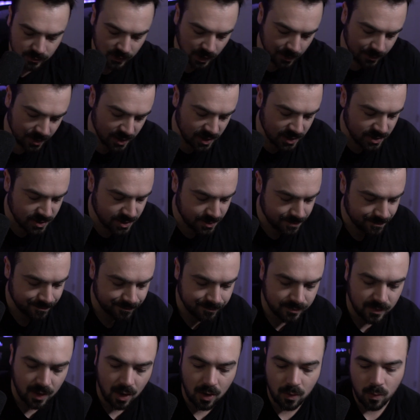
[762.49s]
Because
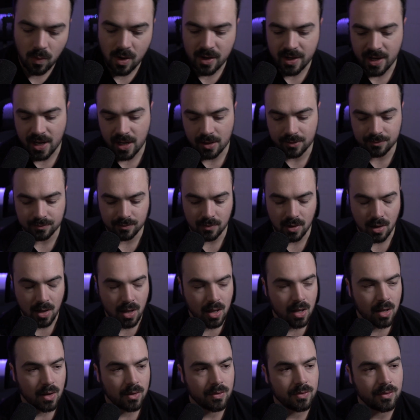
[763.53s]
on one hand,
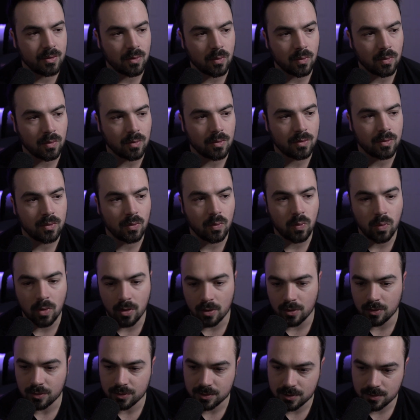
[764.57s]
the
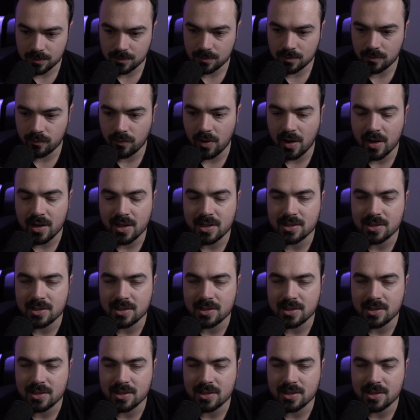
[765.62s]
world, right?